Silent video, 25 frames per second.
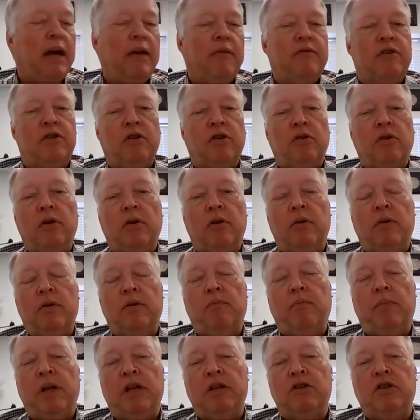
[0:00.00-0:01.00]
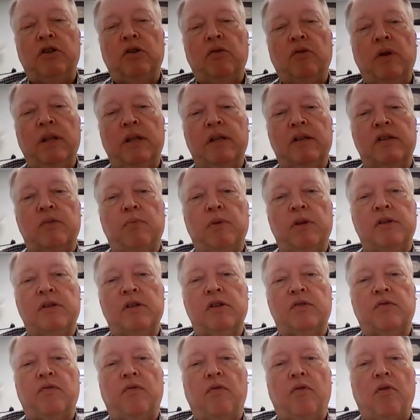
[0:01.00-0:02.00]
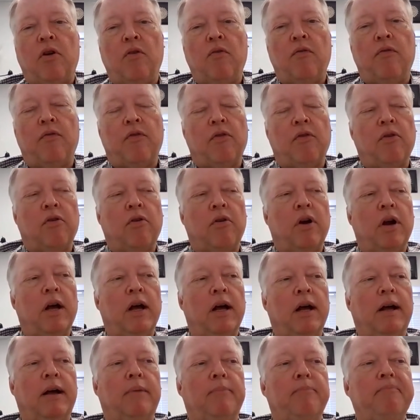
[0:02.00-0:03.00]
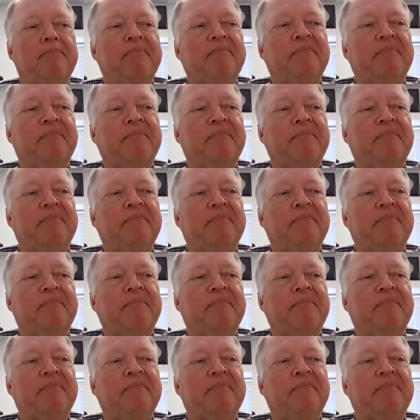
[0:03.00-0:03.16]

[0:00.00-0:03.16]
have uh, been doing this business for over um,